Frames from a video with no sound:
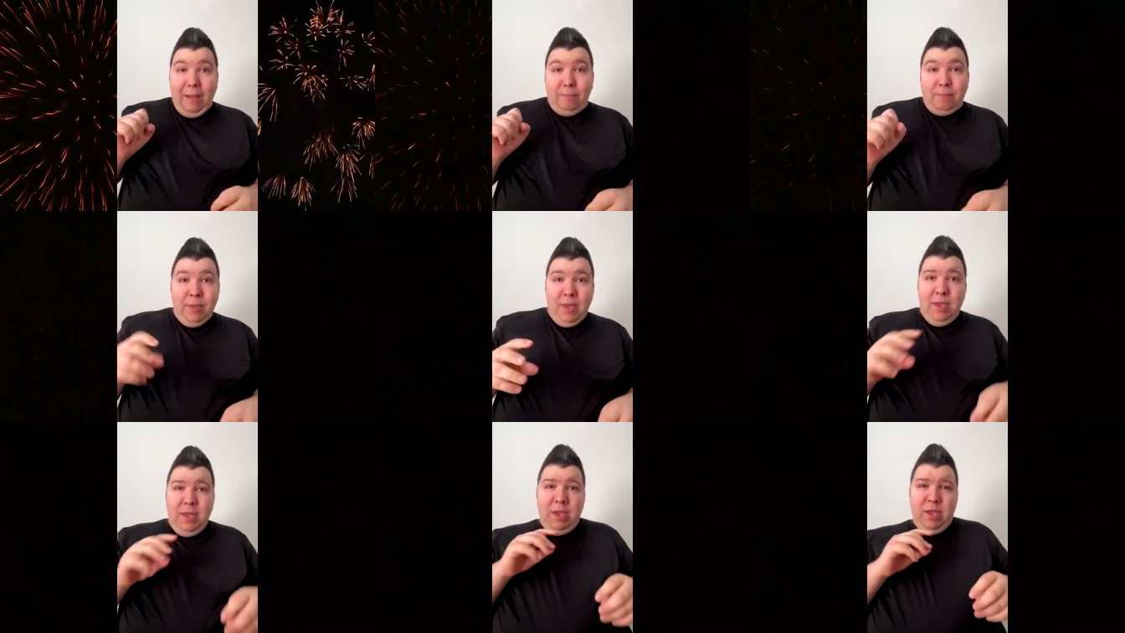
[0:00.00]

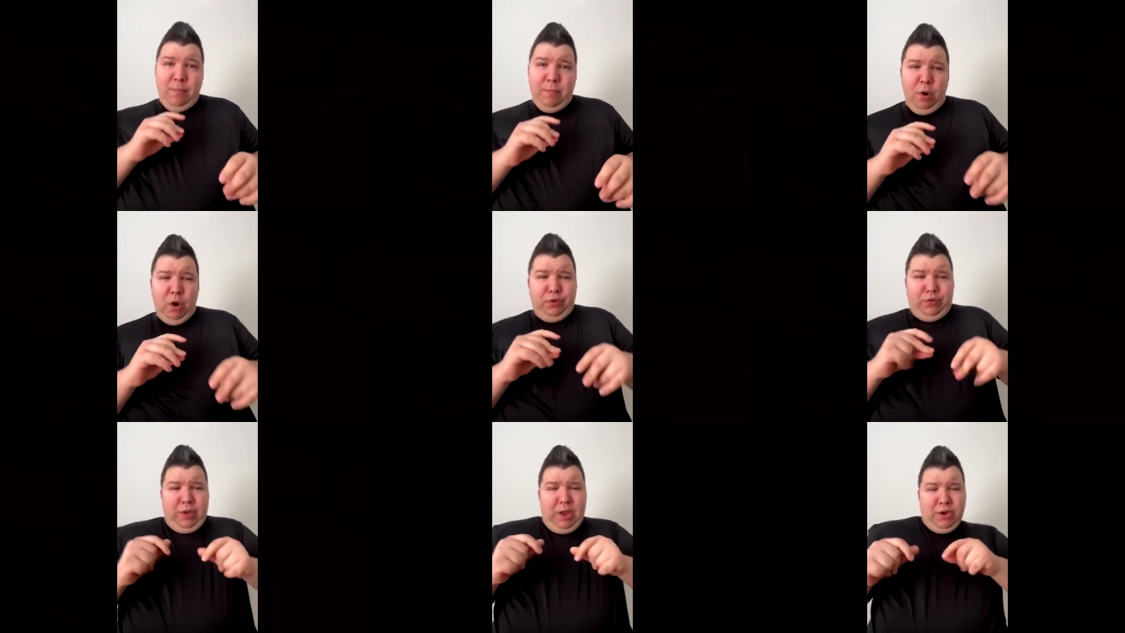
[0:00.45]
Happy
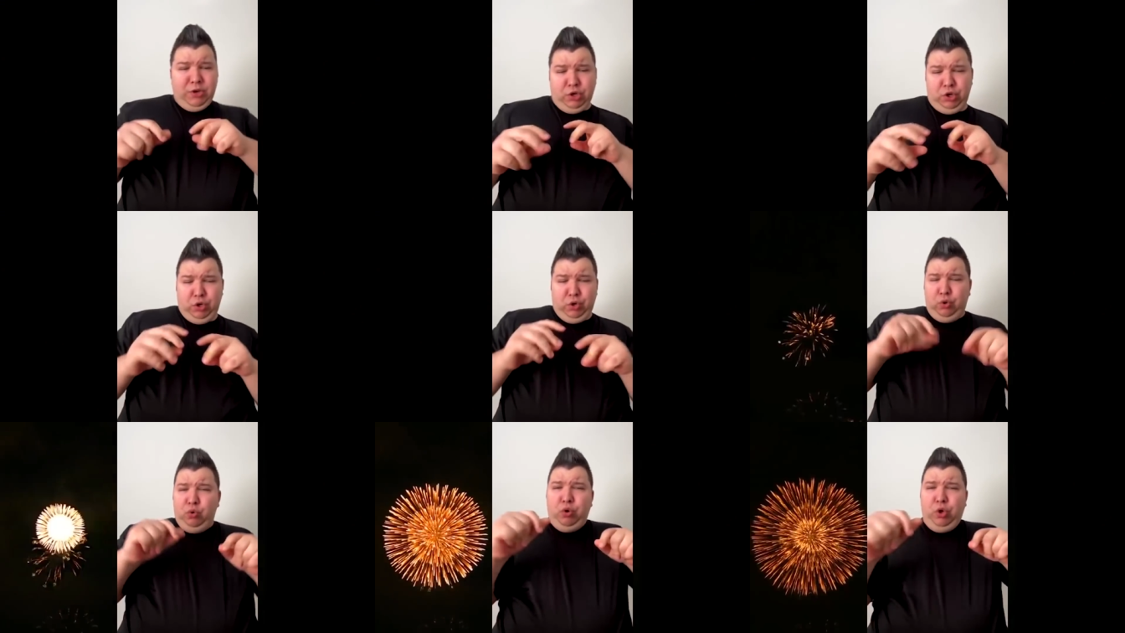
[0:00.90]
birthday
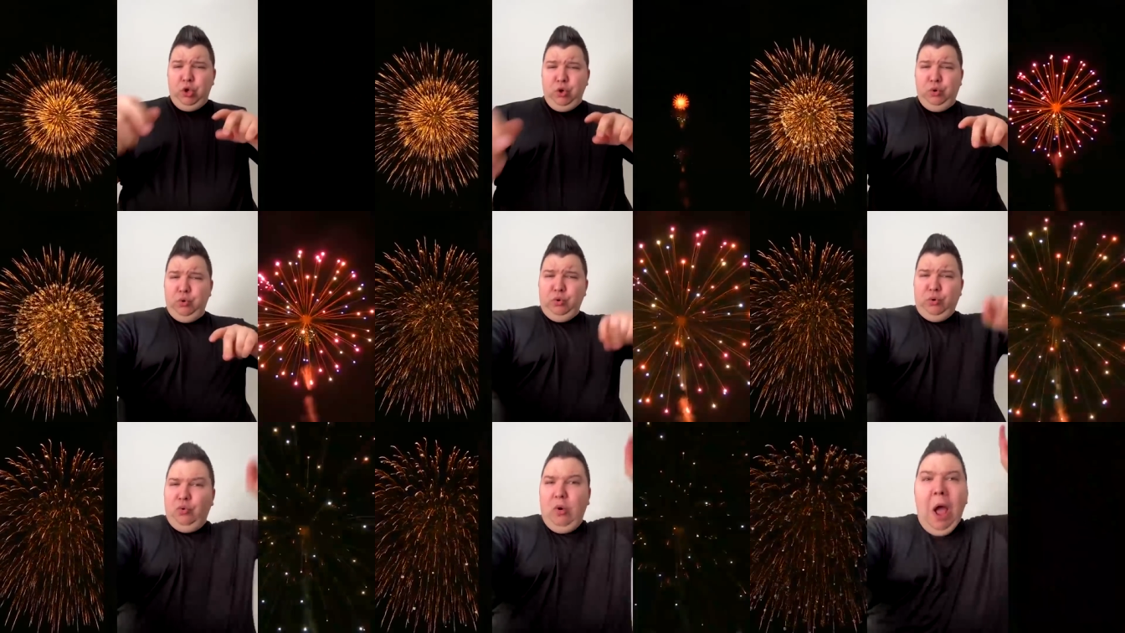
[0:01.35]
to you.
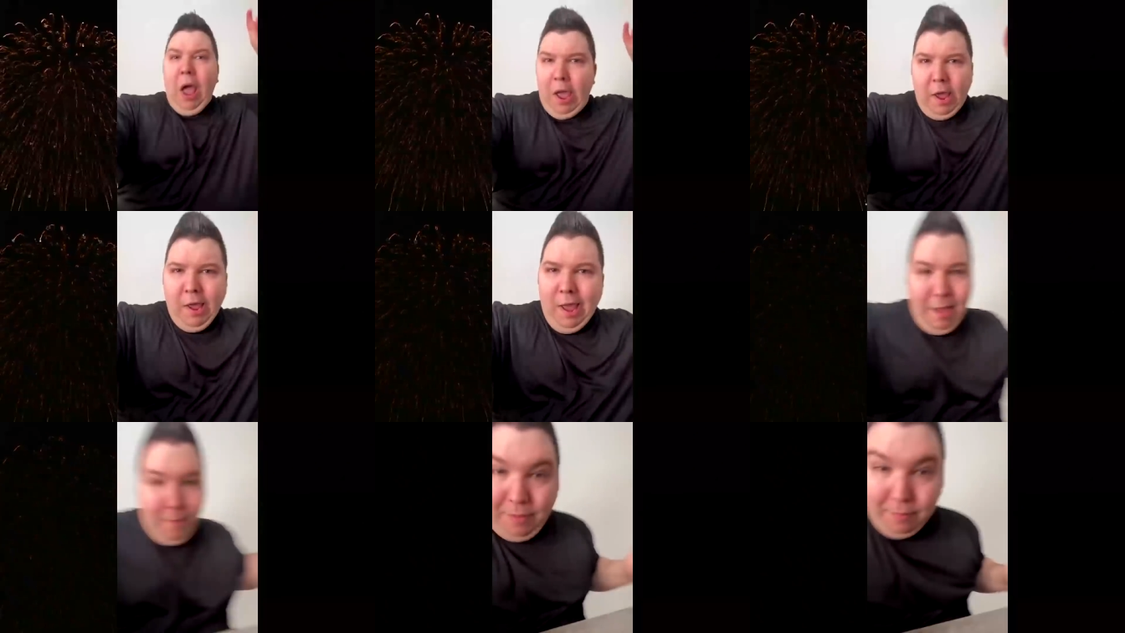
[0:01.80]

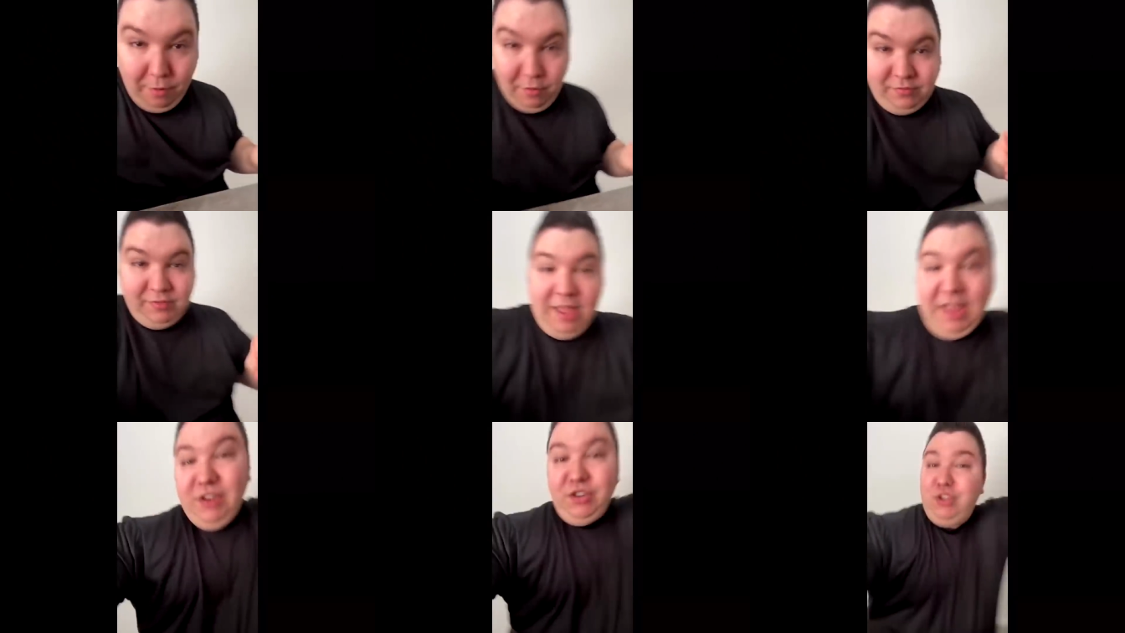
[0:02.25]
Hey, happy
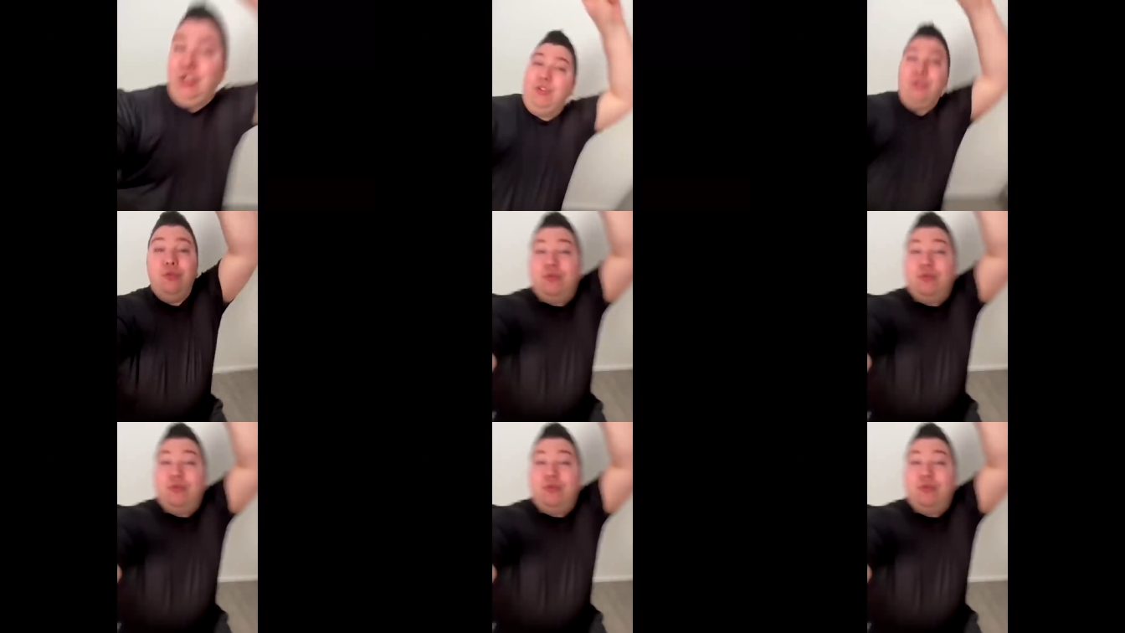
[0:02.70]
birthday to